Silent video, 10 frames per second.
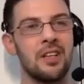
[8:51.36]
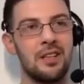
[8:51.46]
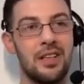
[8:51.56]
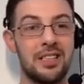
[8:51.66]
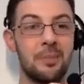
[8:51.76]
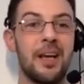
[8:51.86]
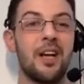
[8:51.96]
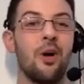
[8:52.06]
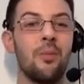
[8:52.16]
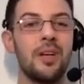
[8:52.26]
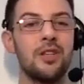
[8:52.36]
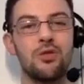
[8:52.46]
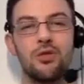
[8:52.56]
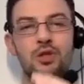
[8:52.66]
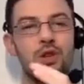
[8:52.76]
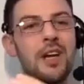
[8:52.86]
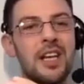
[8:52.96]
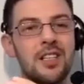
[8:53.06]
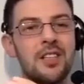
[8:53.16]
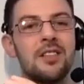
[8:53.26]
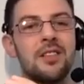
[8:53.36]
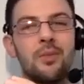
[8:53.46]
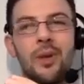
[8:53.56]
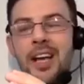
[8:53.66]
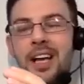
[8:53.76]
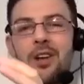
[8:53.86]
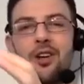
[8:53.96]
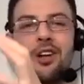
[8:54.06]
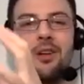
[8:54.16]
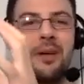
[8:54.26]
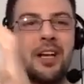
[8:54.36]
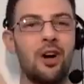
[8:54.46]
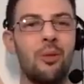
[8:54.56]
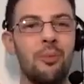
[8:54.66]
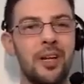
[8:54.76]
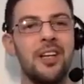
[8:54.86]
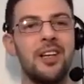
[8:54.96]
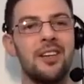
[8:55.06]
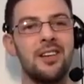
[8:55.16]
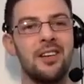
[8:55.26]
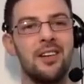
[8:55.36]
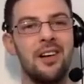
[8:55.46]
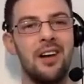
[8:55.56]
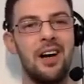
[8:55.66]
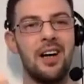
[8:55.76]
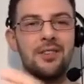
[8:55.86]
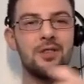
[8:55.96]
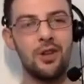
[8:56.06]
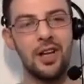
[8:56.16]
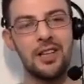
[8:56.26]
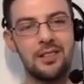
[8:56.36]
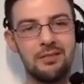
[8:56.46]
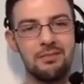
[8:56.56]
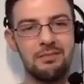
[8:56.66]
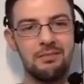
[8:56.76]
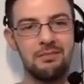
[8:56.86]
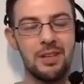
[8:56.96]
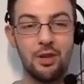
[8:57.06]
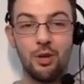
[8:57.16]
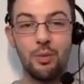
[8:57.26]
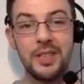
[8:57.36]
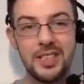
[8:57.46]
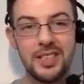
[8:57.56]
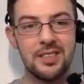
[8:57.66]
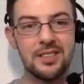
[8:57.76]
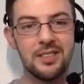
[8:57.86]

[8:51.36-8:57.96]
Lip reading: That's a big company, so there's no reason why you can't look at a big company and do that in your own business.